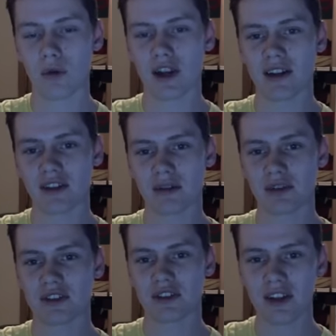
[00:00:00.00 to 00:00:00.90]
we ended up
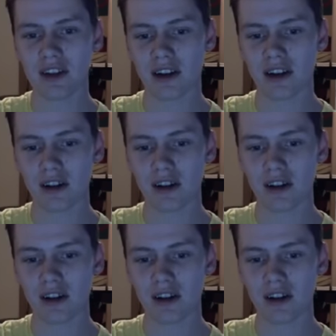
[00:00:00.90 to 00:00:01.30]
seeing